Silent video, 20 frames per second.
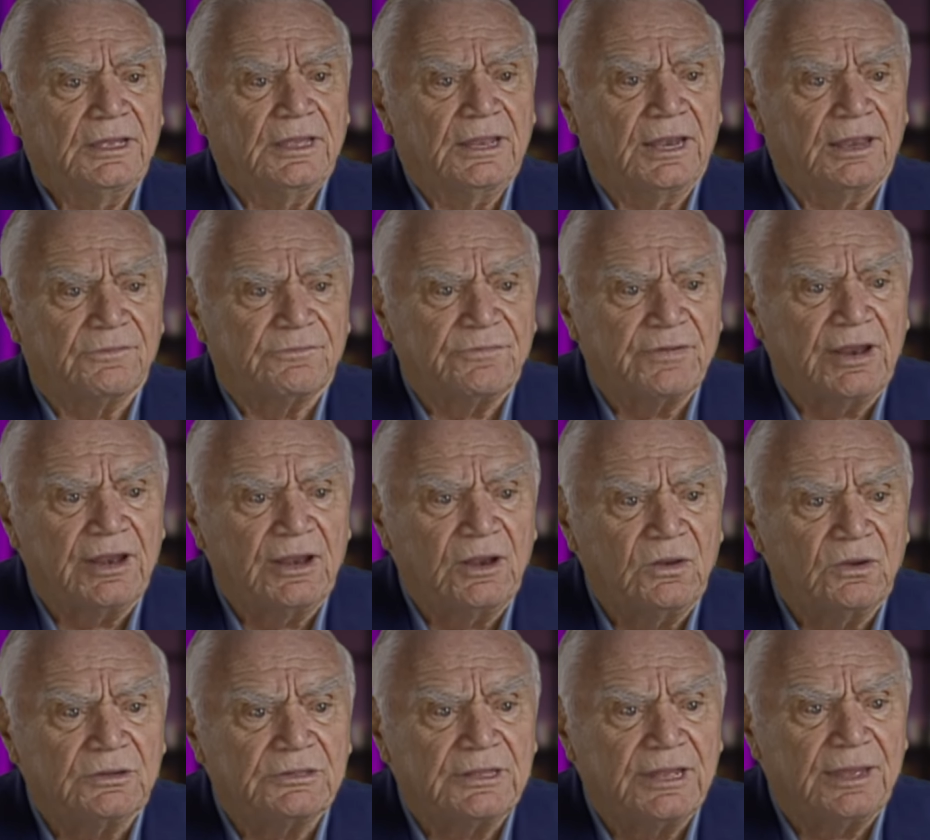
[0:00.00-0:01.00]
And that fella
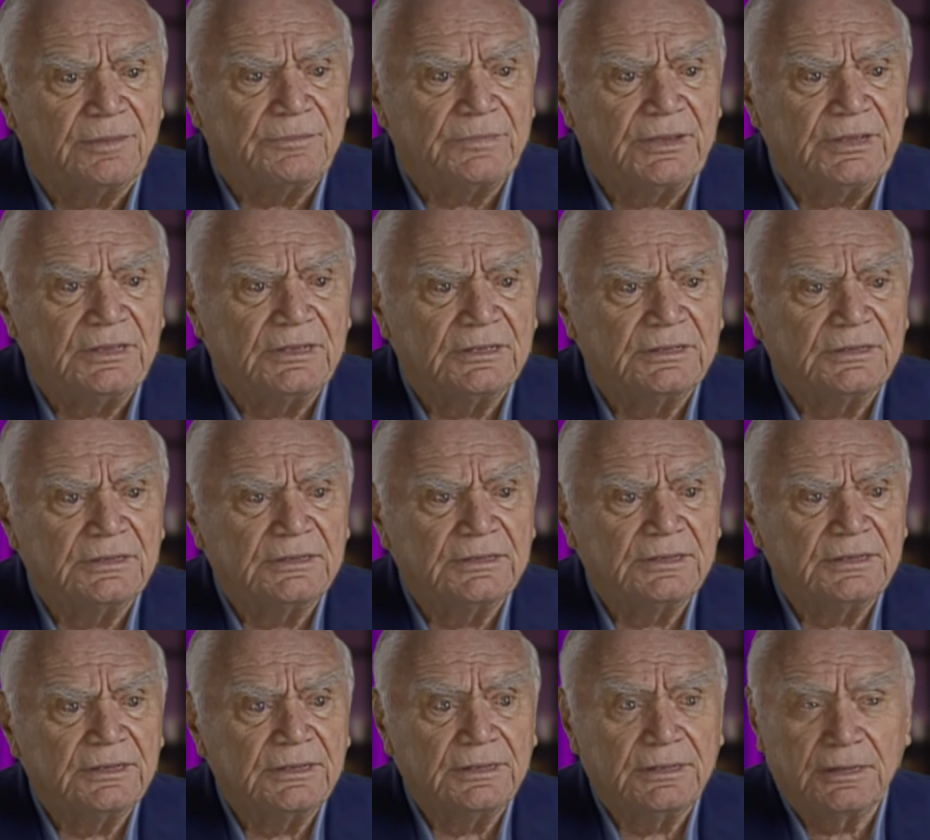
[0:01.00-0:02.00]
looked at me,
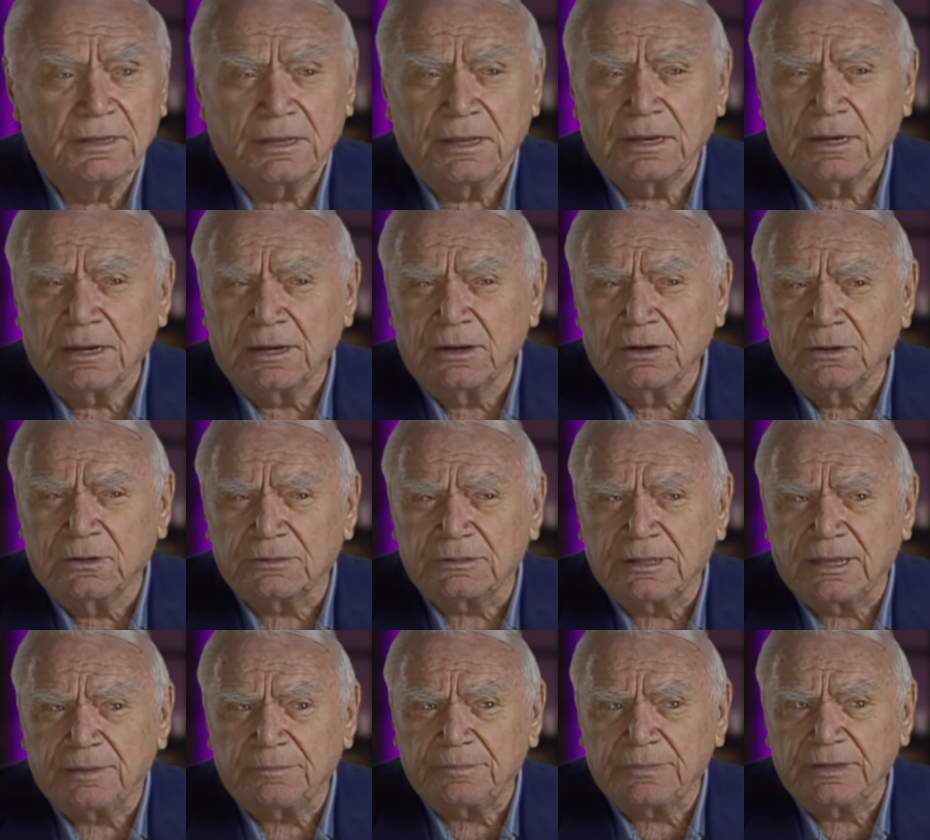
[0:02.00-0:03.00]
and he looked
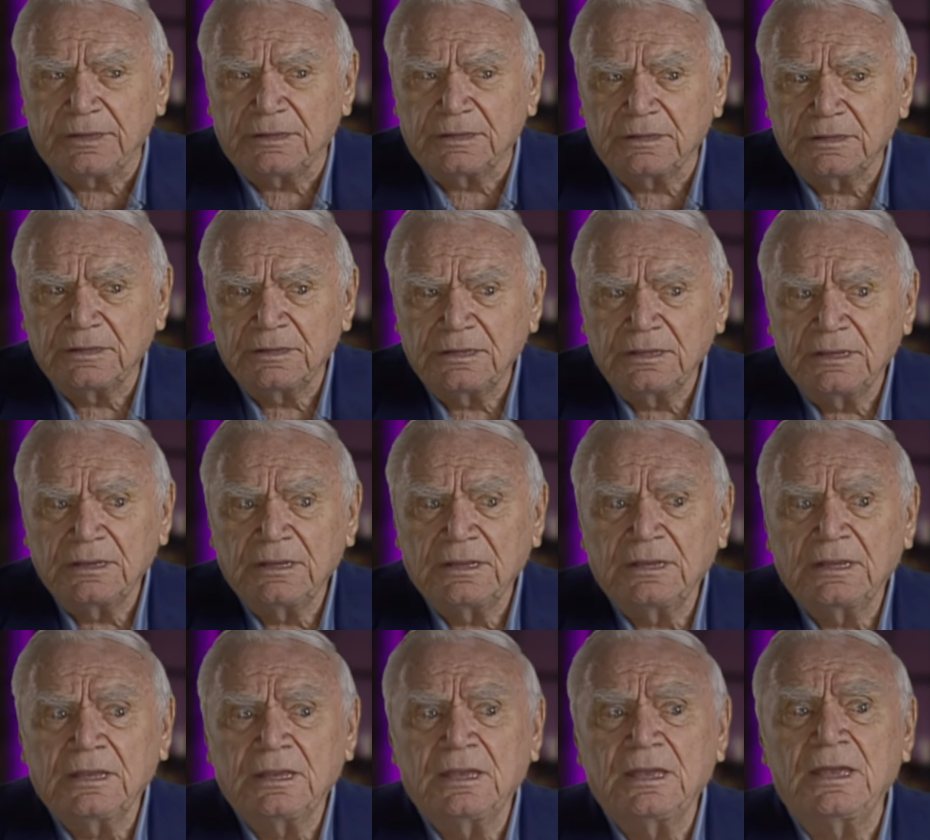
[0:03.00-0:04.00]
at me.
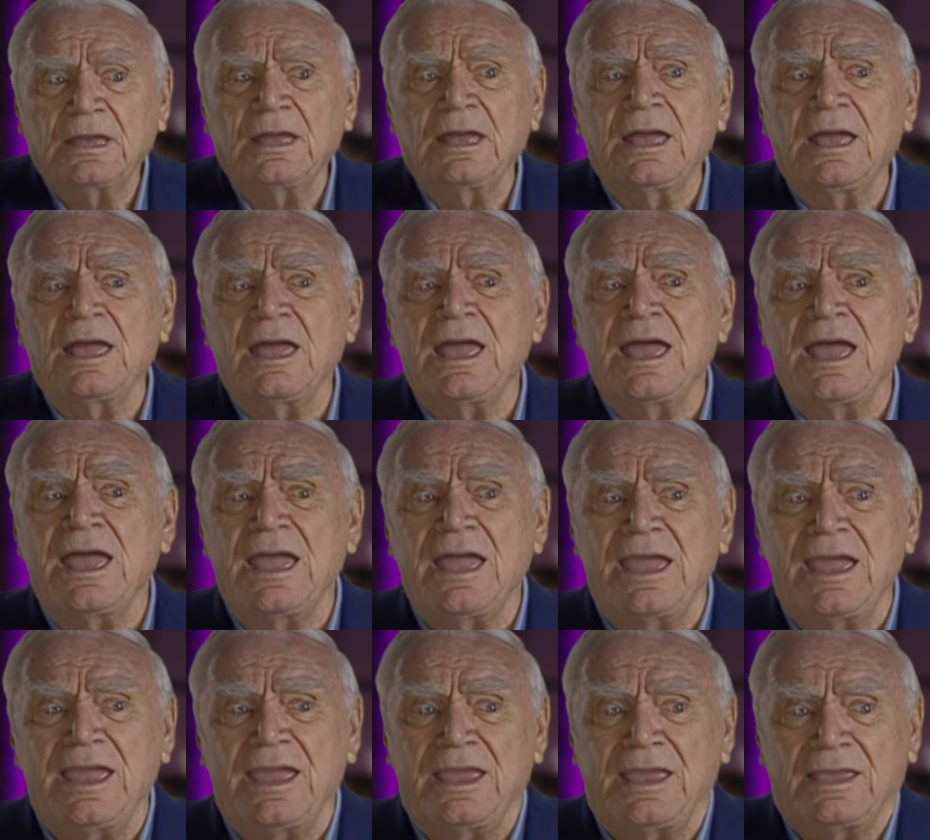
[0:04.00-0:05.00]

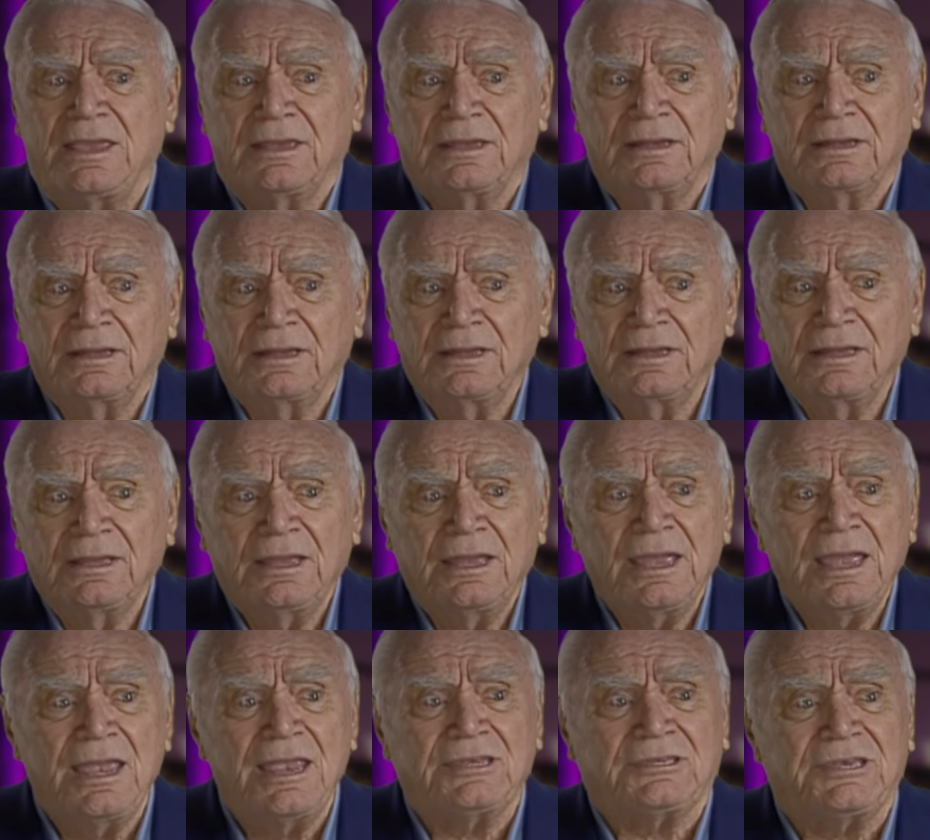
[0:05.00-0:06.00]
Hey!
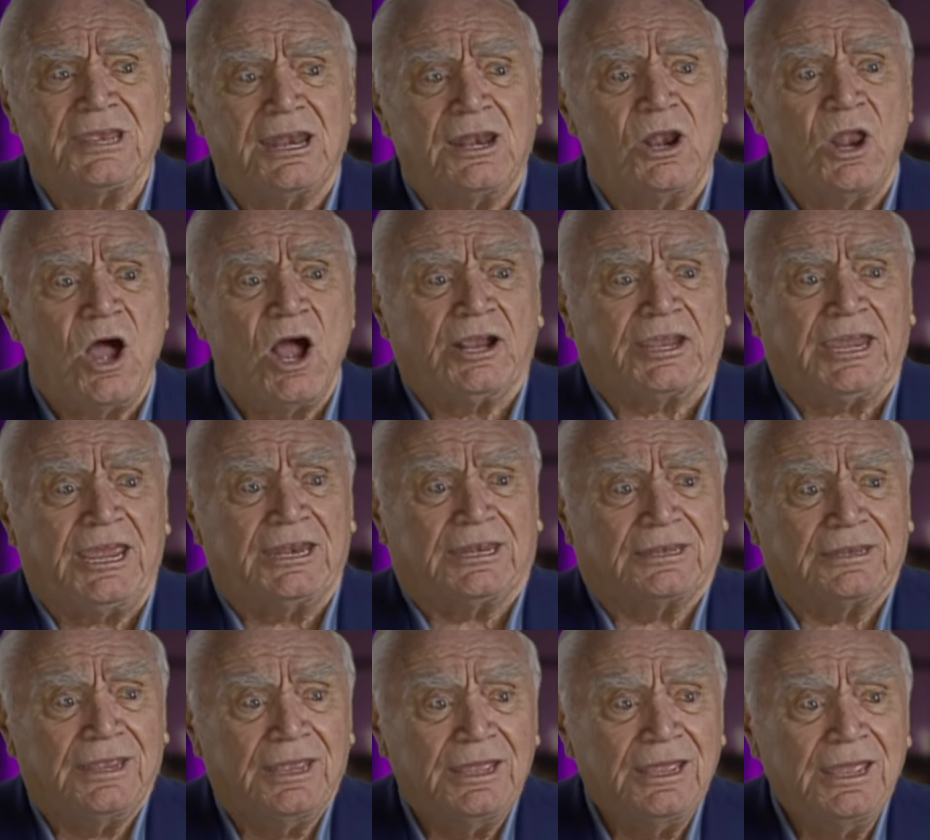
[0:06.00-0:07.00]
He said, look
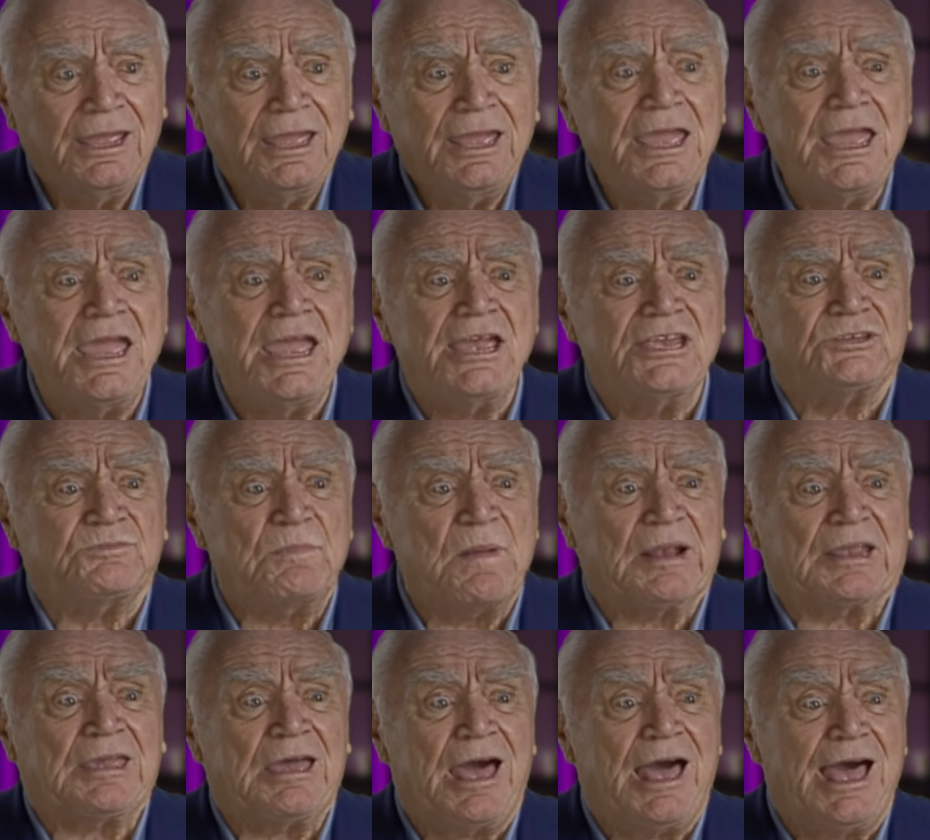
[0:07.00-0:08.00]
it! Here's
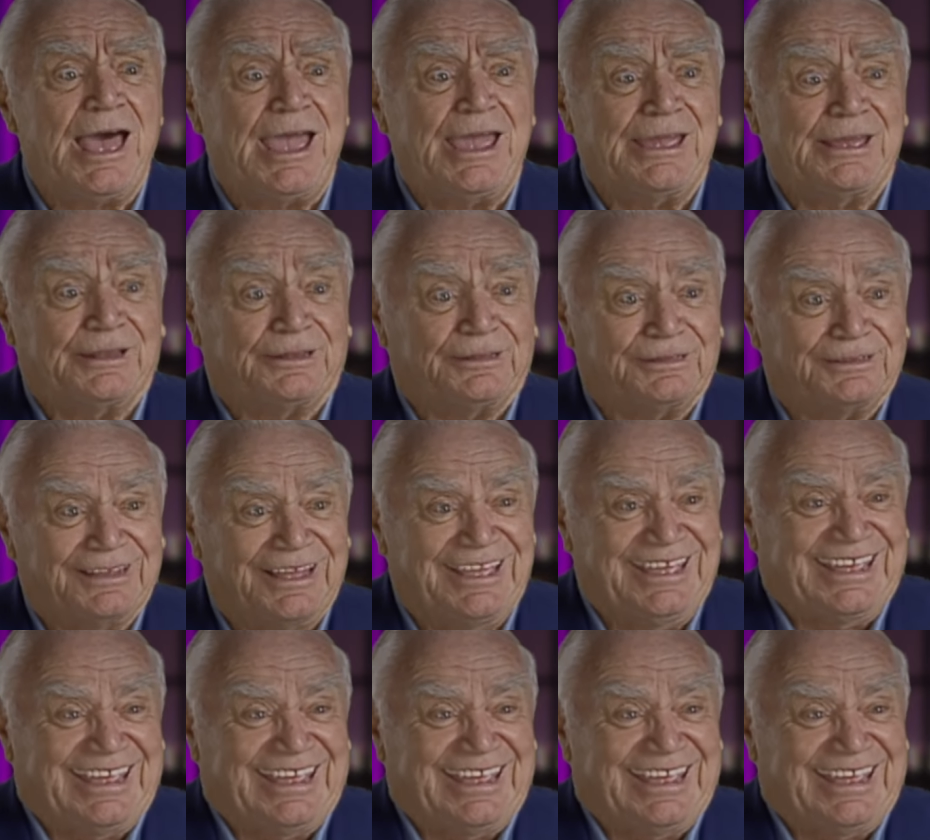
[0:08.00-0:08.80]
McHale!